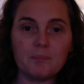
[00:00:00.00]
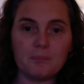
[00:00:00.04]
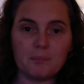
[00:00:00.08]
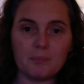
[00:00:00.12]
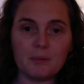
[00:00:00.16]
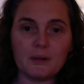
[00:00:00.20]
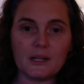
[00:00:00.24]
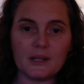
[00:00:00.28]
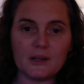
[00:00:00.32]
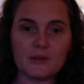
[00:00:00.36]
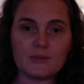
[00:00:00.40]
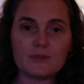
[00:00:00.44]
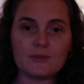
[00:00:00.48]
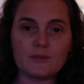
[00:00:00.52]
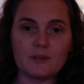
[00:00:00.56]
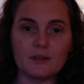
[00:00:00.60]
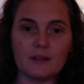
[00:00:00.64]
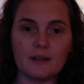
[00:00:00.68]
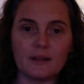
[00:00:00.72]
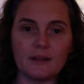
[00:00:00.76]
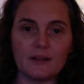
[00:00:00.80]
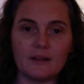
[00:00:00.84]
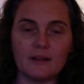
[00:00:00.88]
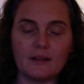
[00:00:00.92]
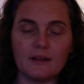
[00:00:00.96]
pretty useful
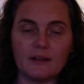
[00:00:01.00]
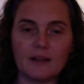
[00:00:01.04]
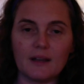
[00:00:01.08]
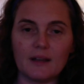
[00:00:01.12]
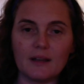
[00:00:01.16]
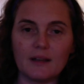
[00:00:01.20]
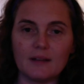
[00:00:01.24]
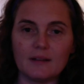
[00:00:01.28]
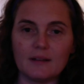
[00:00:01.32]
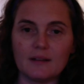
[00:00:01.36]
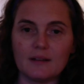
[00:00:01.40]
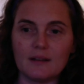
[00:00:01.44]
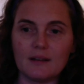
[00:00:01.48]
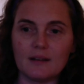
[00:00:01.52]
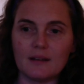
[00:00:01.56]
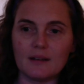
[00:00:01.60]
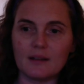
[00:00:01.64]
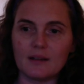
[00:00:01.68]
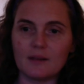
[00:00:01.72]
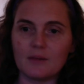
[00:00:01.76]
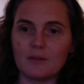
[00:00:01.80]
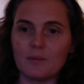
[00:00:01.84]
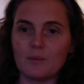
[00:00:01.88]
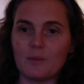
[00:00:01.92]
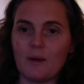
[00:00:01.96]
in
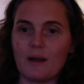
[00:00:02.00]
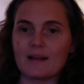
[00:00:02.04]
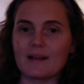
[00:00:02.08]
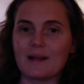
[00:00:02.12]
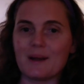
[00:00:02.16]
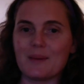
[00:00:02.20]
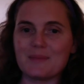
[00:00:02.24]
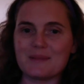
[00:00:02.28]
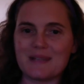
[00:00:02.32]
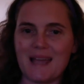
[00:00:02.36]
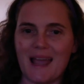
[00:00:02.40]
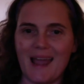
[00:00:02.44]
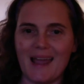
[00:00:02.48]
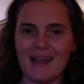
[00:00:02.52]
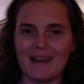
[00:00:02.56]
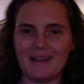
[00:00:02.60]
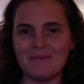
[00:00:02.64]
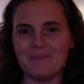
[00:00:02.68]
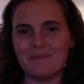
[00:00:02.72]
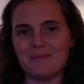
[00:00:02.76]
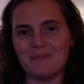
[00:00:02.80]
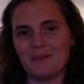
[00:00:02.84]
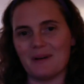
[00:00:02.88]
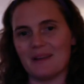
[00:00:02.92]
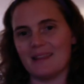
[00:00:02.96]
what comes ahead,
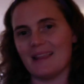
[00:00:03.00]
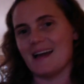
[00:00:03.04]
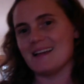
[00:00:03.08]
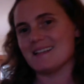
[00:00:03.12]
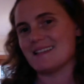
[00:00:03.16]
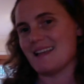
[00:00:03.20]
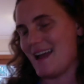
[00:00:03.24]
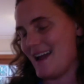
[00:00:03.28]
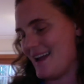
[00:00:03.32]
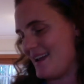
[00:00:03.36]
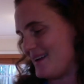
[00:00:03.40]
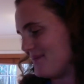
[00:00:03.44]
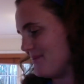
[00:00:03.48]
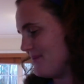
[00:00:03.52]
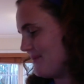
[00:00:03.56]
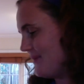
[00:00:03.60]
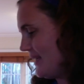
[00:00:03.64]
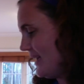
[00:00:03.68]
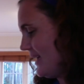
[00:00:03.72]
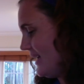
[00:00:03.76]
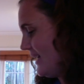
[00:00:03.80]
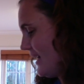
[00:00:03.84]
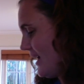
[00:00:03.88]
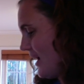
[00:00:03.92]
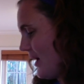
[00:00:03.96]
what lies ahead.
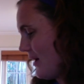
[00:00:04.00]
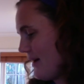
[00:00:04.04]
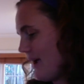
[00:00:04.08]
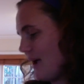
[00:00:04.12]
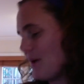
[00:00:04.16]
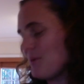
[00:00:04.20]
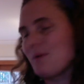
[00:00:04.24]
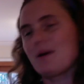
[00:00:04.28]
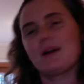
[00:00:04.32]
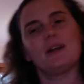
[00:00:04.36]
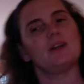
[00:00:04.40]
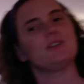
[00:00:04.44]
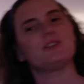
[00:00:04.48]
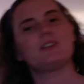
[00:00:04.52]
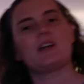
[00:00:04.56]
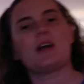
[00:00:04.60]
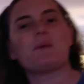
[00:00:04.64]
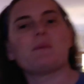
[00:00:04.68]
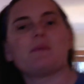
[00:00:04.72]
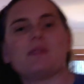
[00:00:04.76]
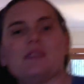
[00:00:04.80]
Okay, we're going to start